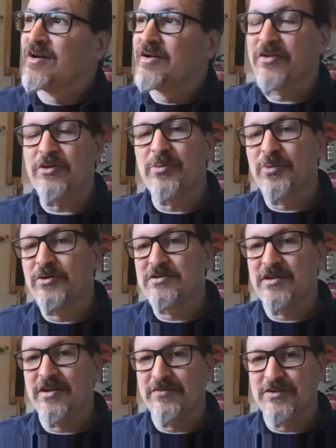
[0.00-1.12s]
Another approach
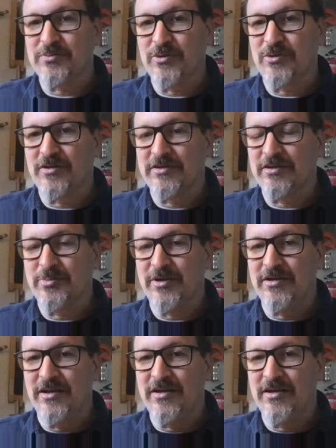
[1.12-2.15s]
that I've explored a little bit